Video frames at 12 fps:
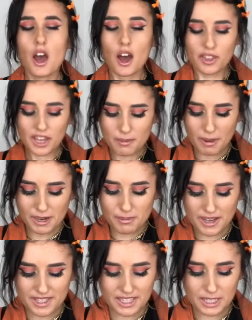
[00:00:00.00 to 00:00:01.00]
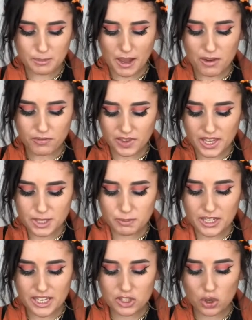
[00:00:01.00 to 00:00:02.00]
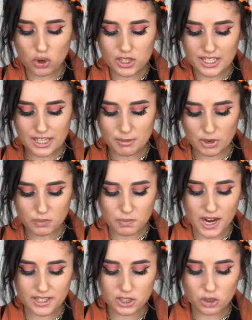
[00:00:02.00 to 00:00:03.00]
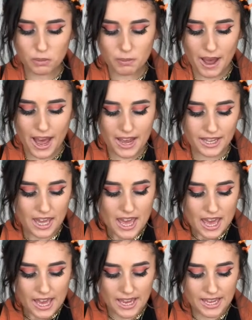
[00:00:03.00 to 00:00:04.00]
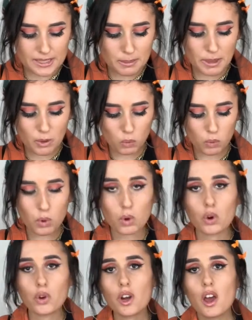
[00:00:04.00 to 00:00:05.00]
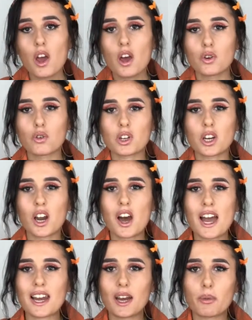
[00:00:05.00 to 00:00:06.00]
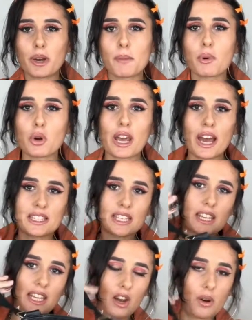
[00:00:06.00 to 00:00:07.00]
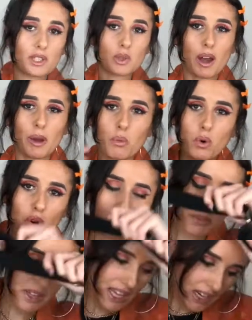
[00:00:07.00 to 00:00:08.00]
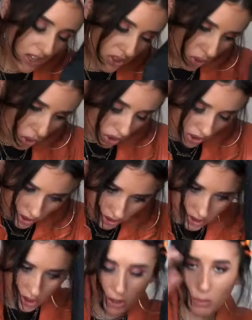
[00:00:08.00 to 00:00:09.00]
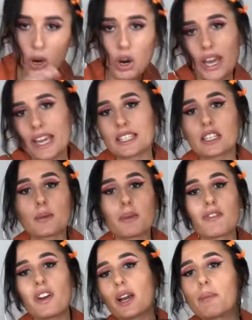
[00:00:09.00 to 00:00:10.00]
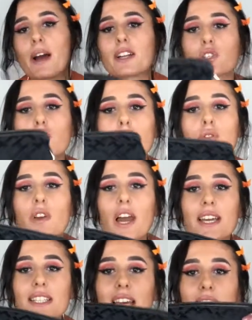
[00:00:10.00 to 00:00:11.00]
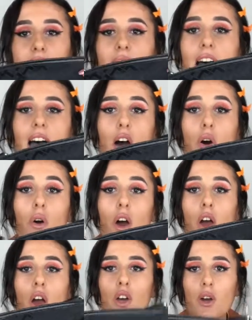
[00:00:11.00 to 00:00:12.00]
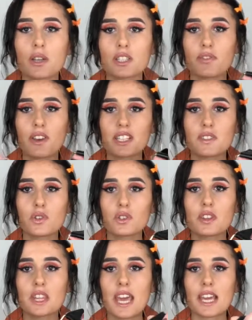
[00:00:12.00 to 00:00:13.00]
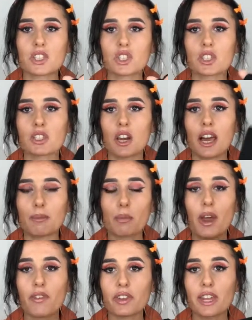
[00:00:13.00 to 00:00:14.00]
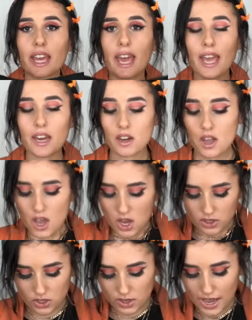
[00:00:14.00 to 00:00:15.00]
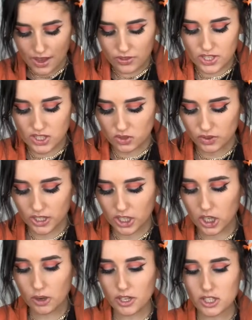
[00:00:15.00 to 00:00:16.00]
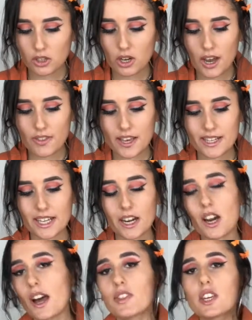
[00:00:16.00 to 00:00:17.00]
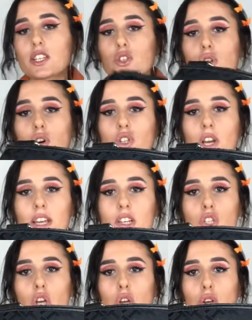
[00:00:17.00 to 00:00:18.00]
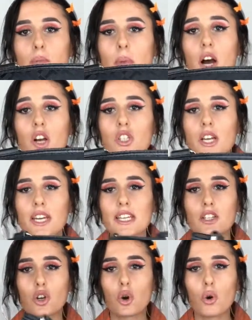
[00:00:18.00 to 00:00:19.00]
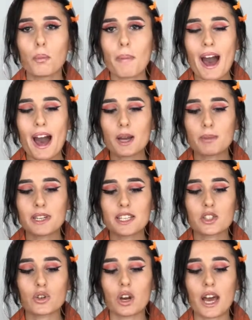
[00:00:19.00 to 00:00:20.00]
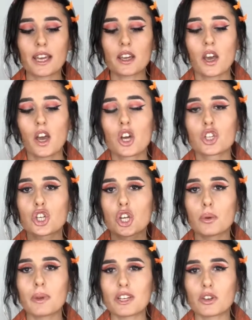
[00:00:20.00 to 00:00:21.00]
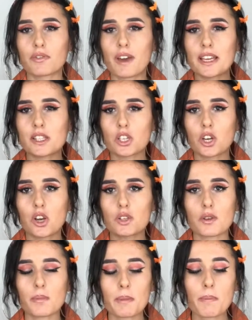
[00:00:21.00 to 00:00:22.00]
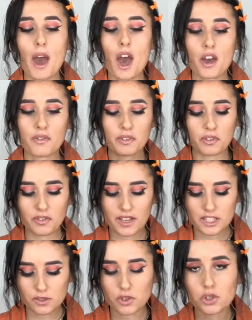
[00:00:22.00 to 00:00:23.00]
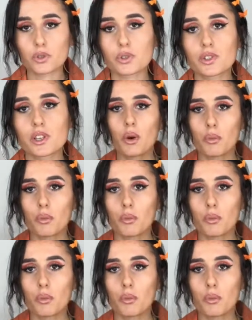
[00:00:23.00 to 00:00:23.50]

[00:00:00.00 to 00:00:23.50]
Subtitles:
I think I paid about £6 for this, but it is honestly the most practical bag. It is a bit worn, not gonna lie. Like, when I bought it, I did think, oh, it's quite worn, but then I thought, you know what, it is gonna be very practical for like days out, going to festivals and things, just to like put everything in. So yeah, this is really cute. I do like this, and I like that it's not like too much. Like, it's a cool bag, but it's not like too in your face, you know, so it'd be perfect for festivals.